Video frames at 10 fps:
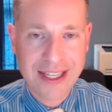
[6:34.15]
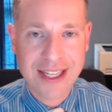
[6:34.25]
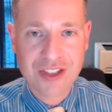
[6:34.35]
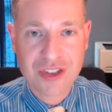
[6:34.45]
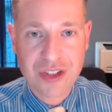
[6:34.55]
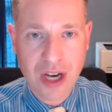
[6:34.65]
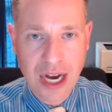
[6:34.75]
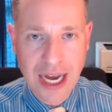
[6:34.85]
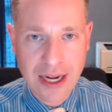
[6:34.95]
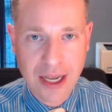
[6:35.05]
is
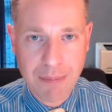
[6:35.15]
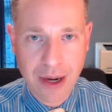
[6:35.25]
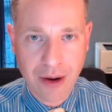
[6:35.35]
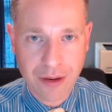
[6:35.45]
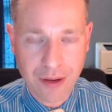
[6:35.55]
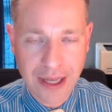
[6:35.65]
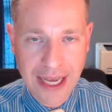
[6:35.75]
not a marital